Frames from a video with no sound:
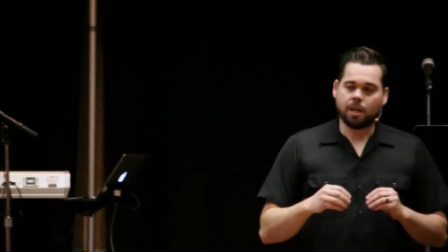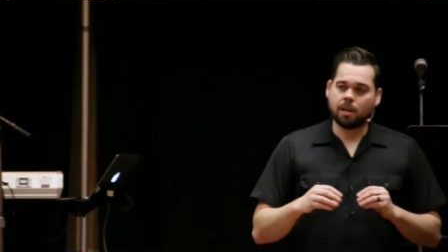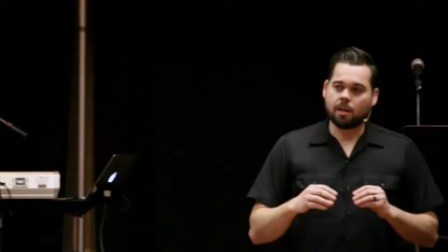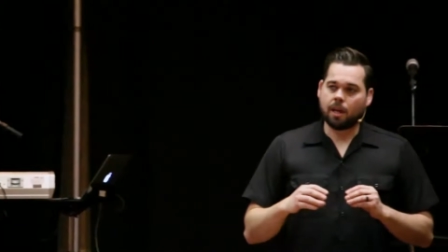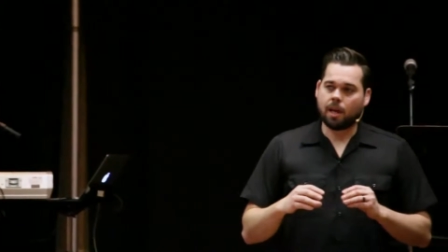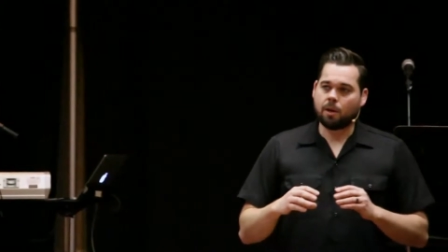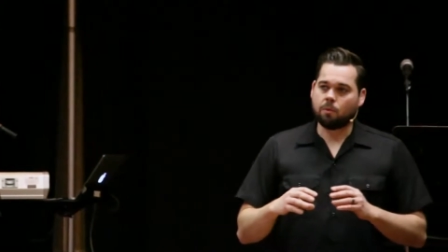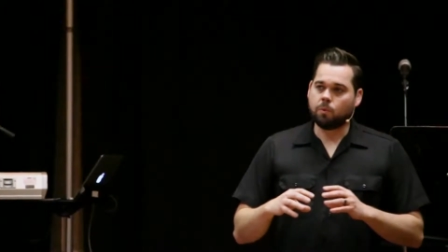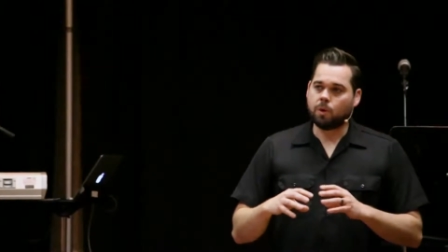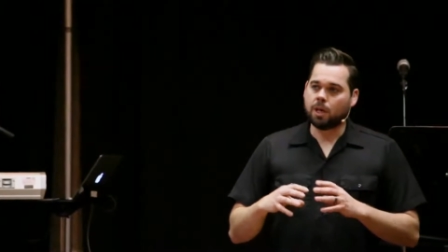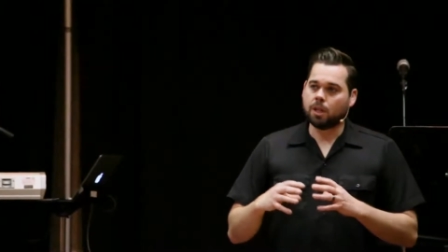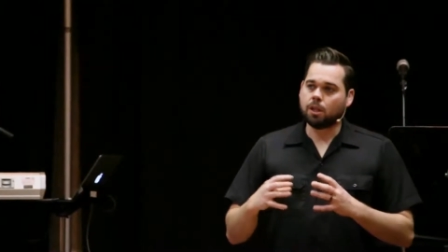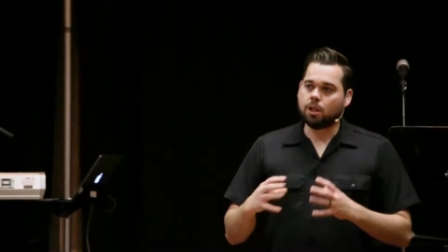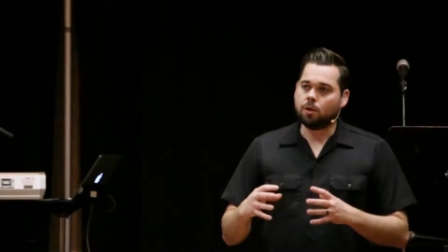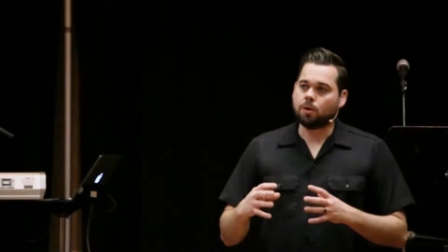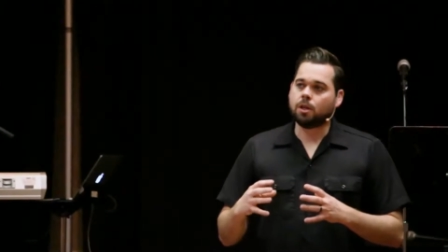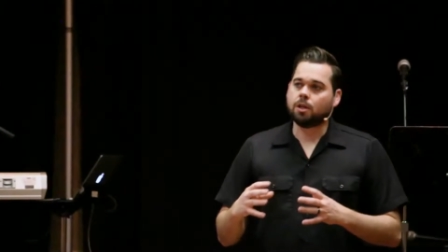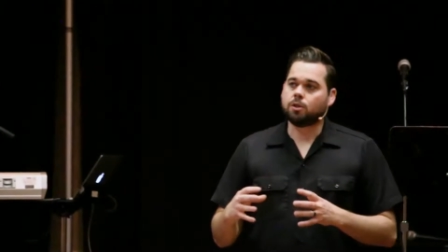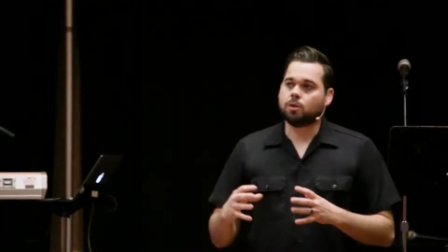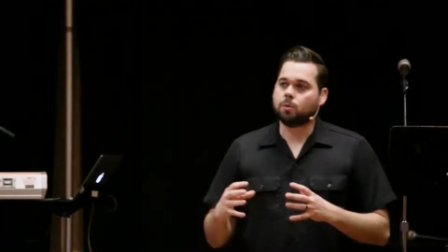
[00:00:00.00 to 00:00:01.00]
And, and we
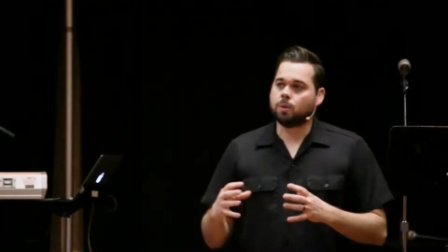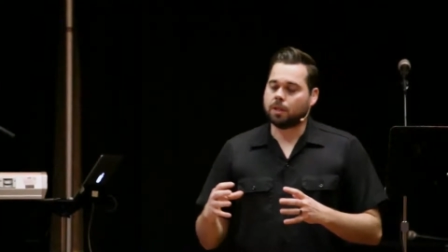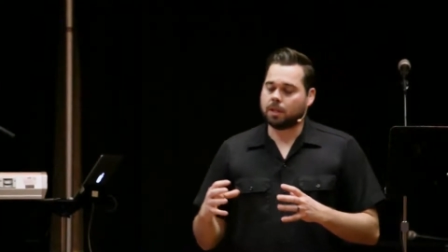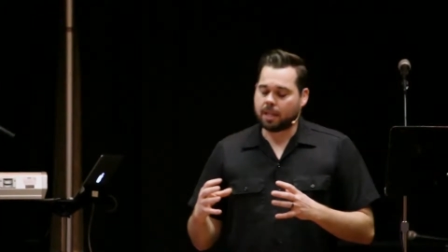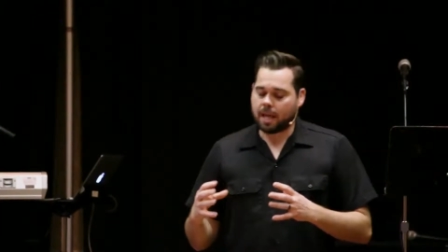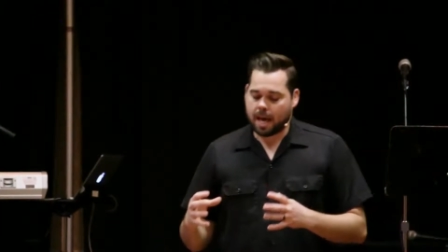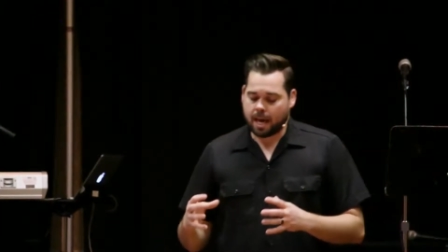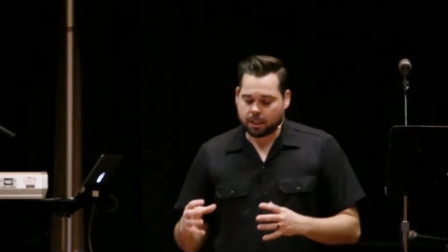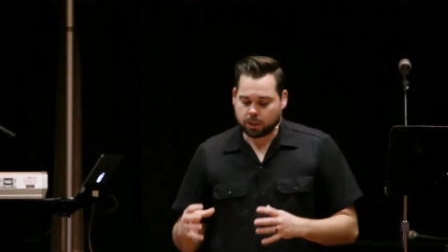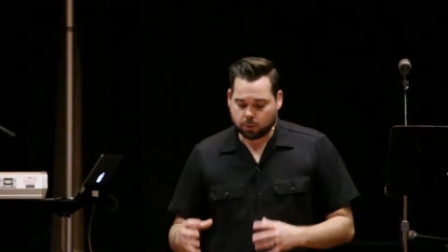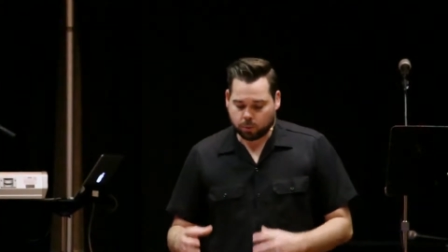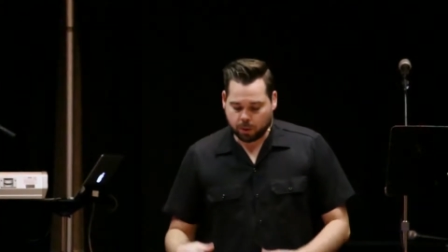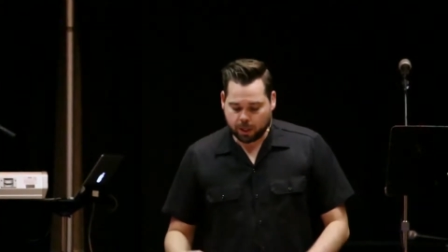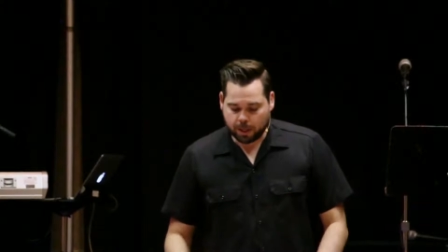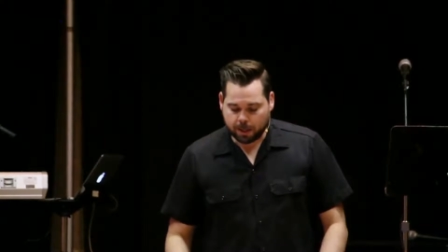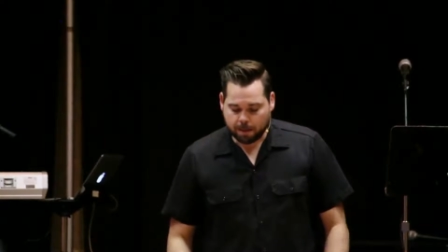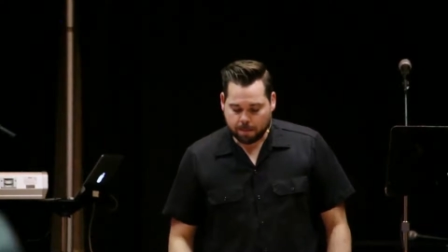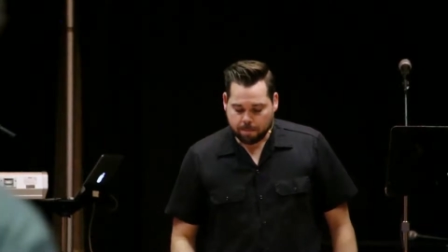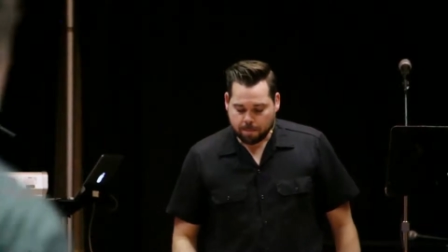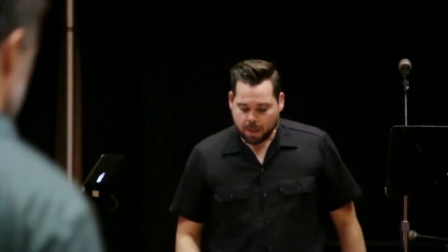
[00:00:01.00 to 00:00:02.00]
alluded to it last
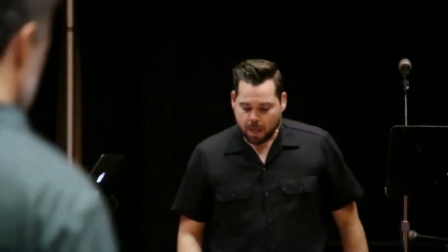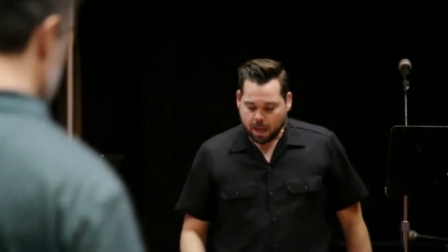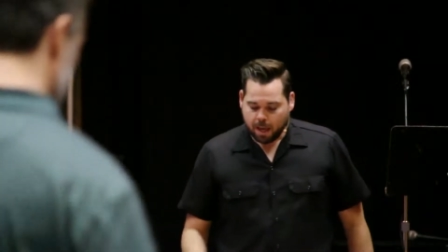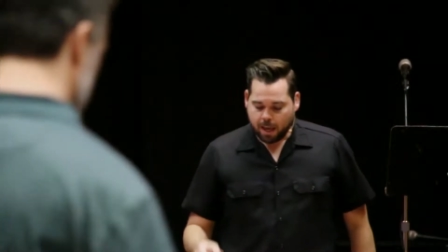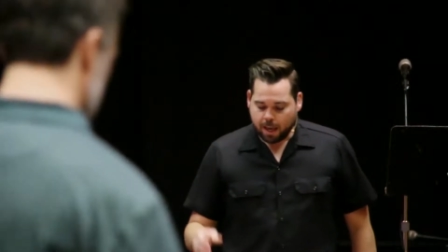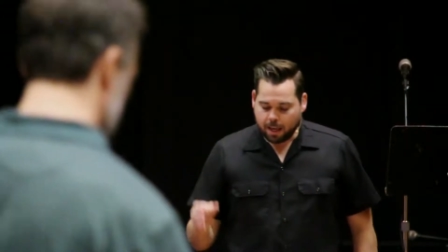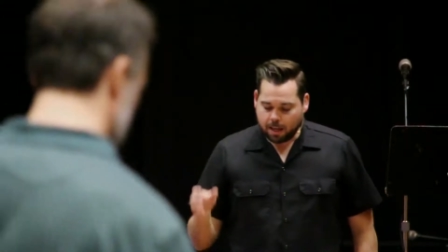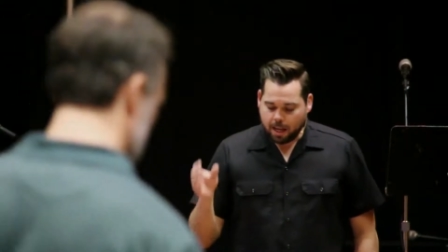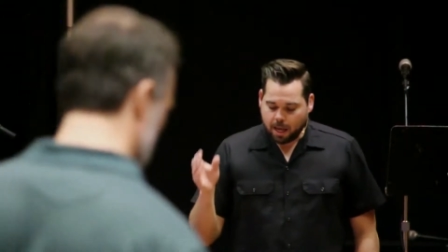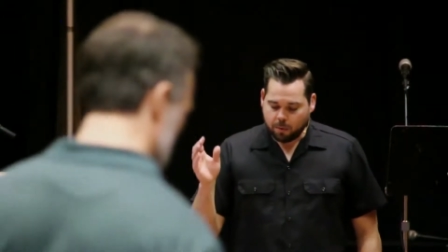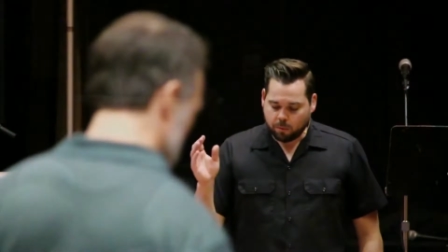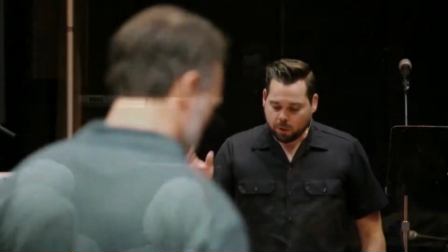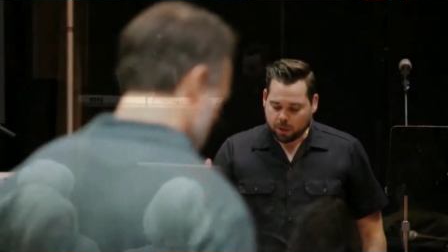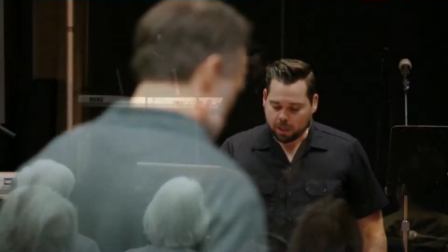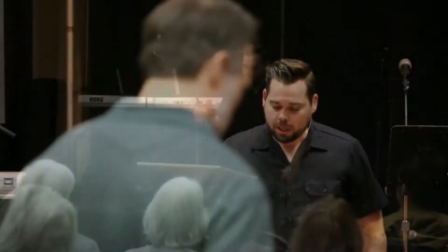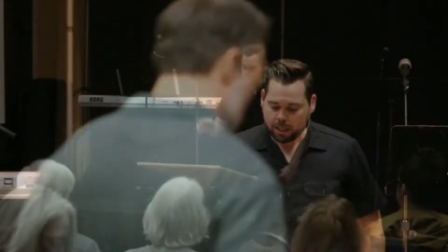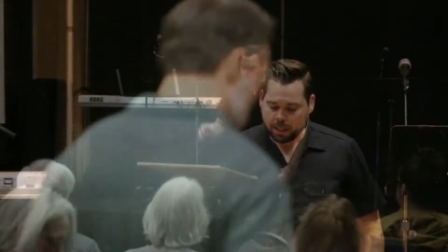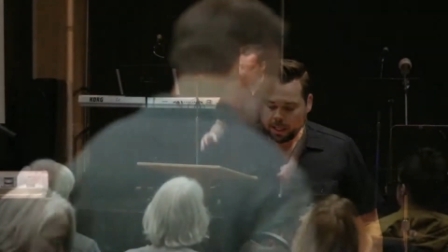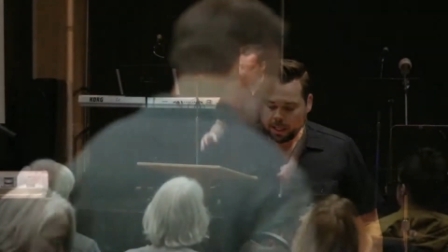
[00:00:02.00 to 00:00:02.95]
week, and, and we're going to